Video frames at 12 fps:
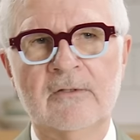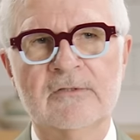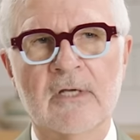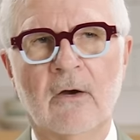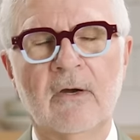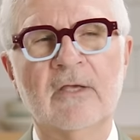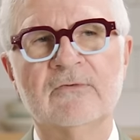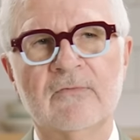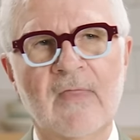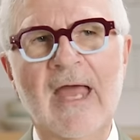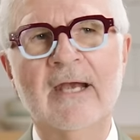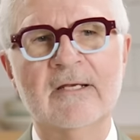So it's
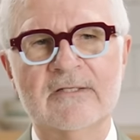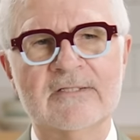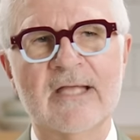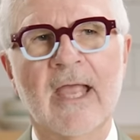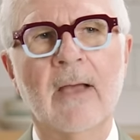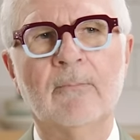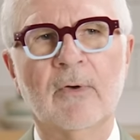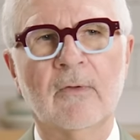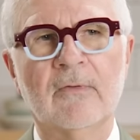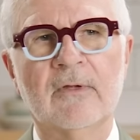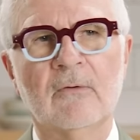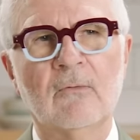that
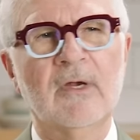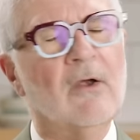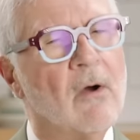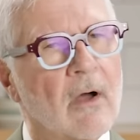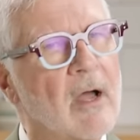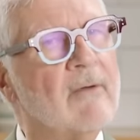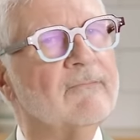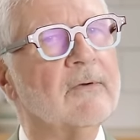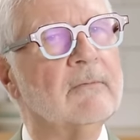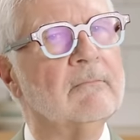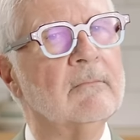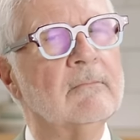example that we
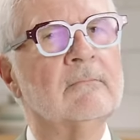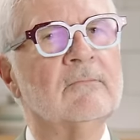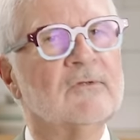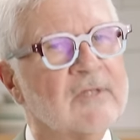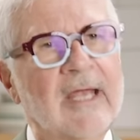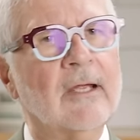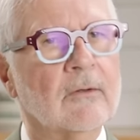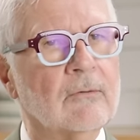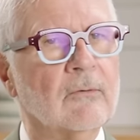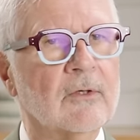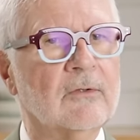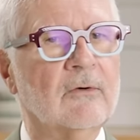often
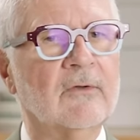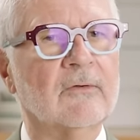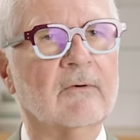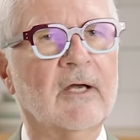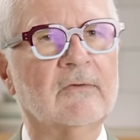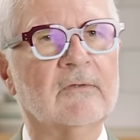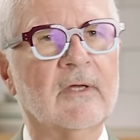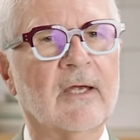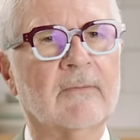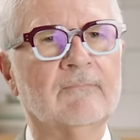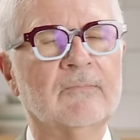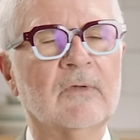think we're doing the right
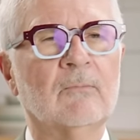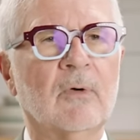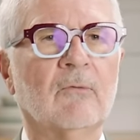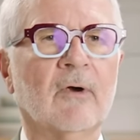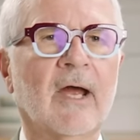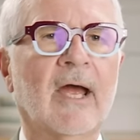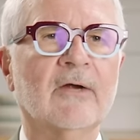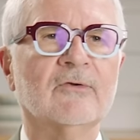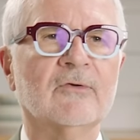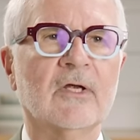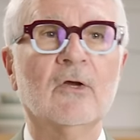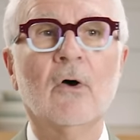thing, but we're
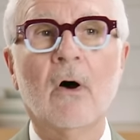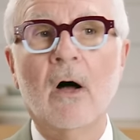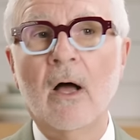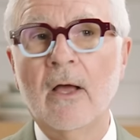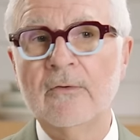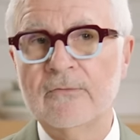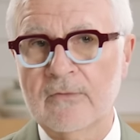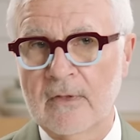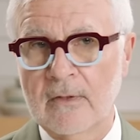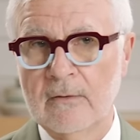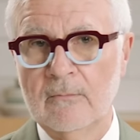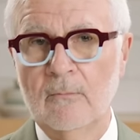actually
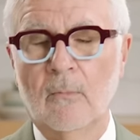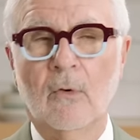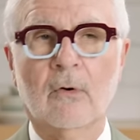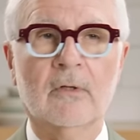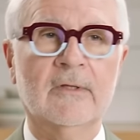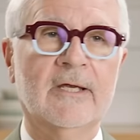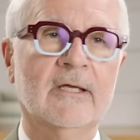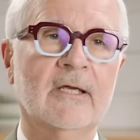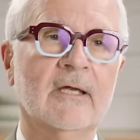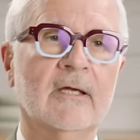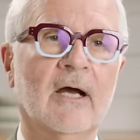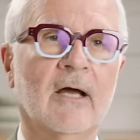causing more
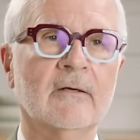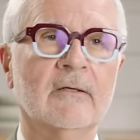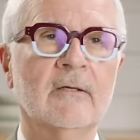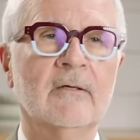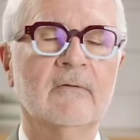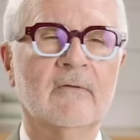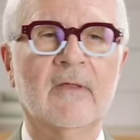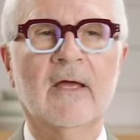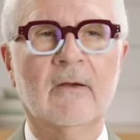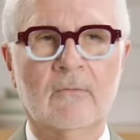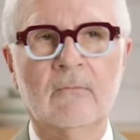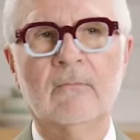leaky gut
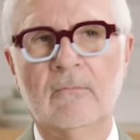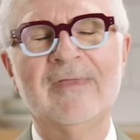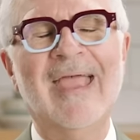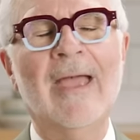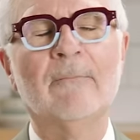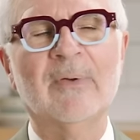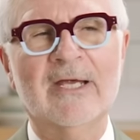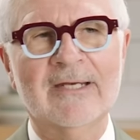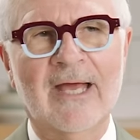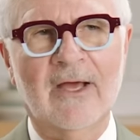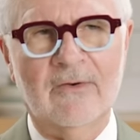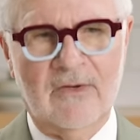than tamping
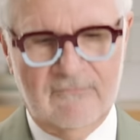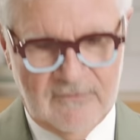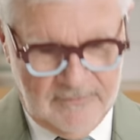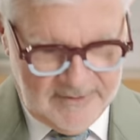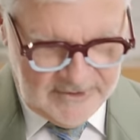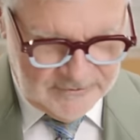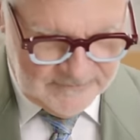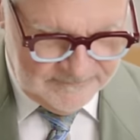down inflammation.